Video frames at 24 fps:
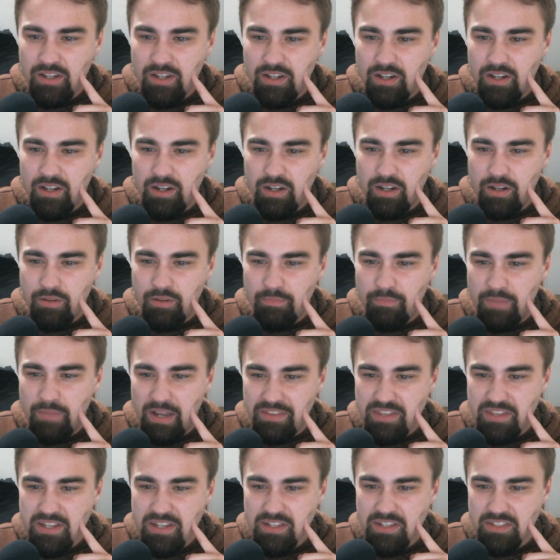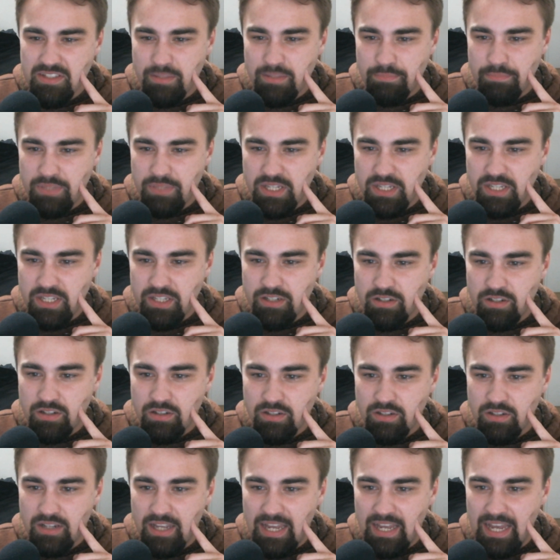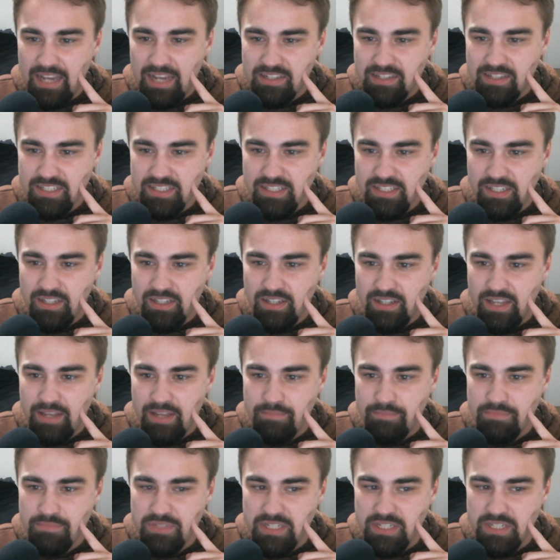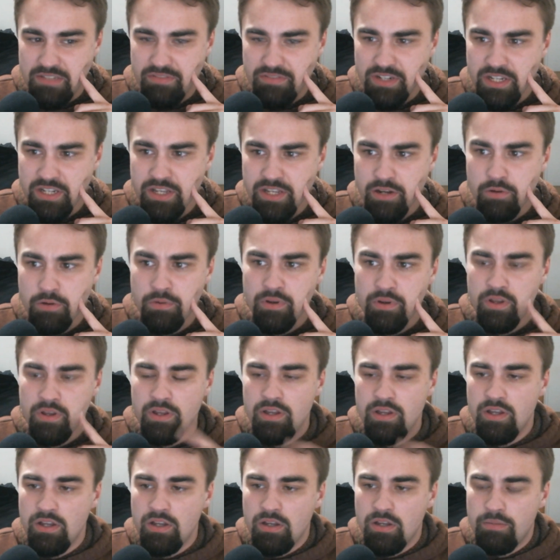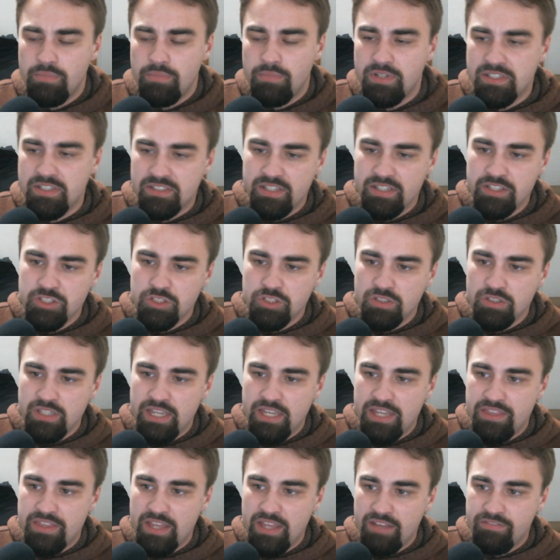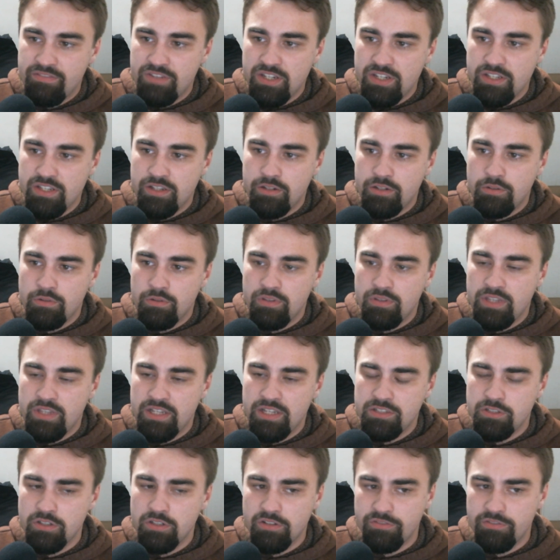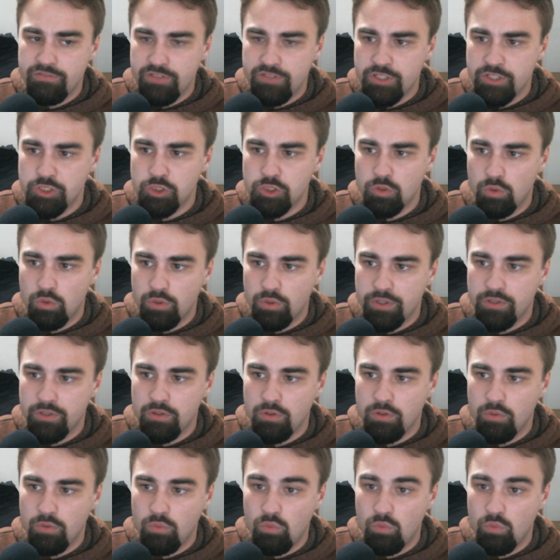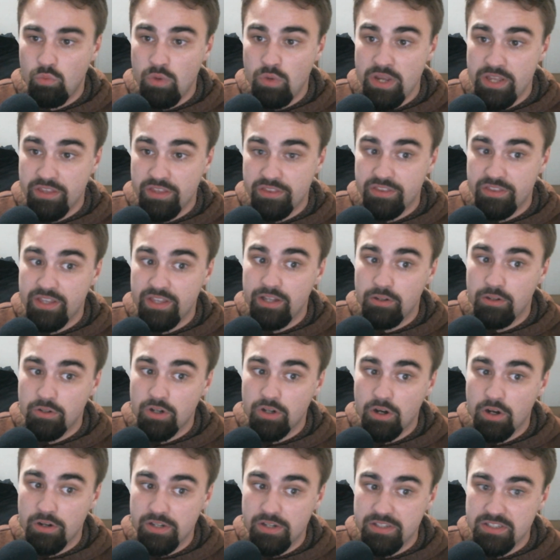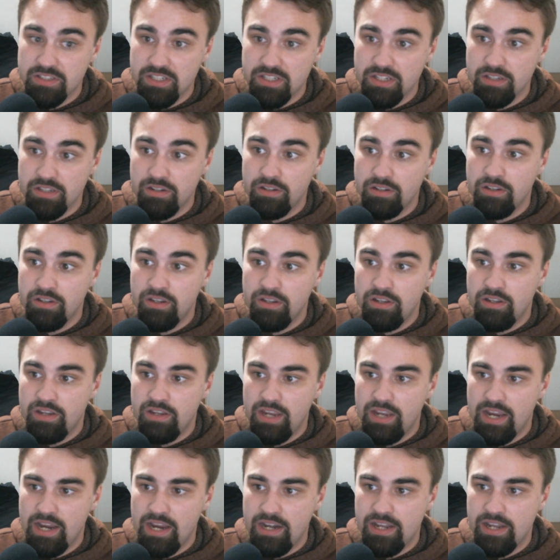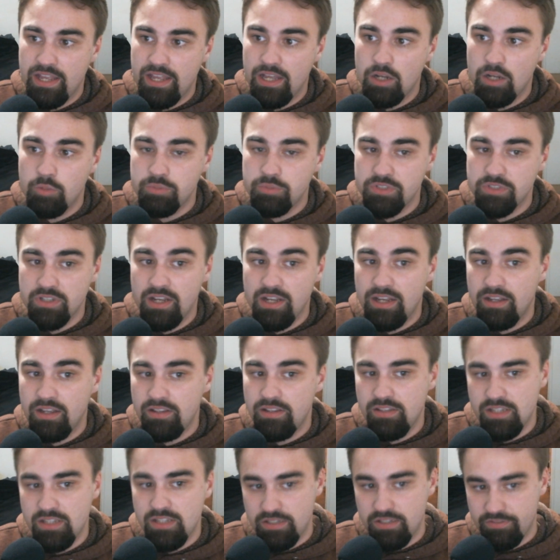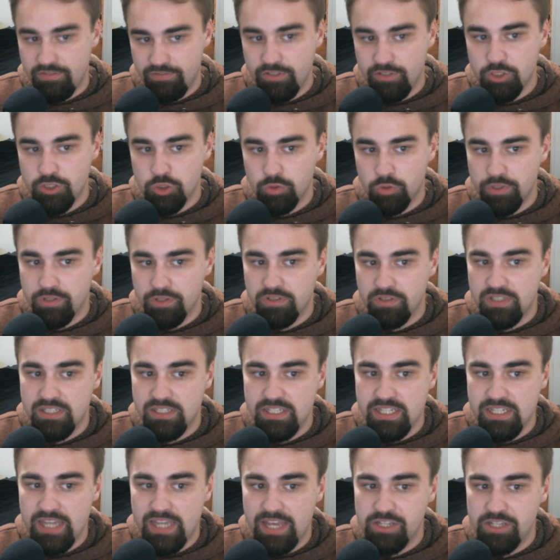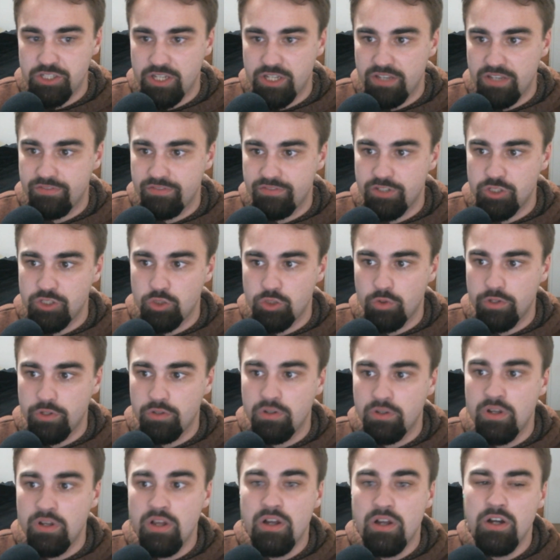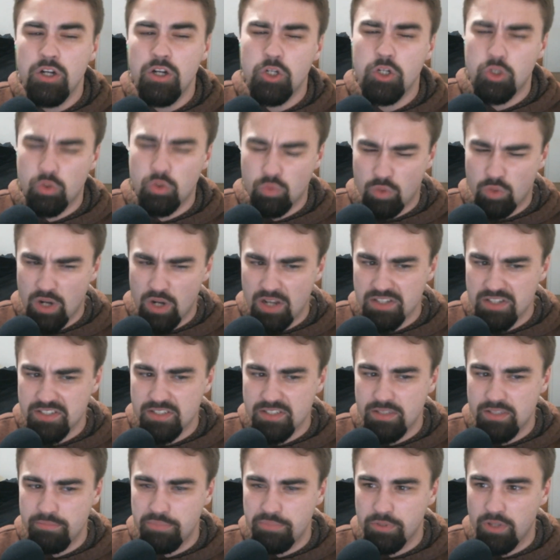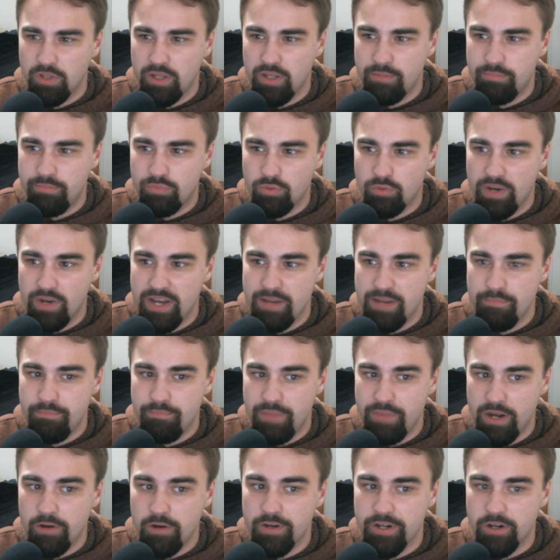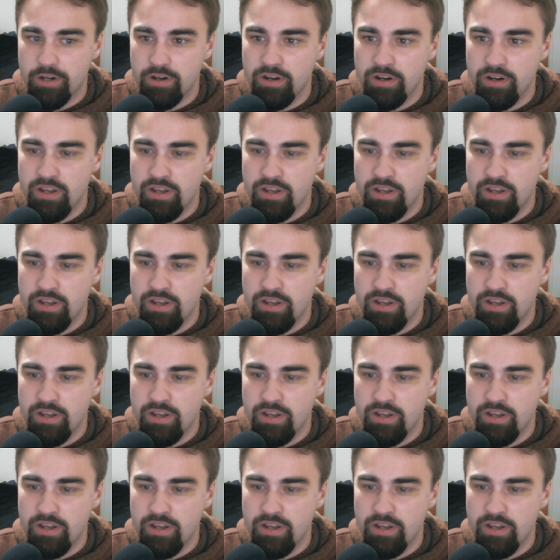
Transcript: I think it's the Peter Attia MD video. But essentially, in that video, they took fish oil with L-carnitine, and it helped the fish oil, the DHA fish oil, cross the blood-brain barrier.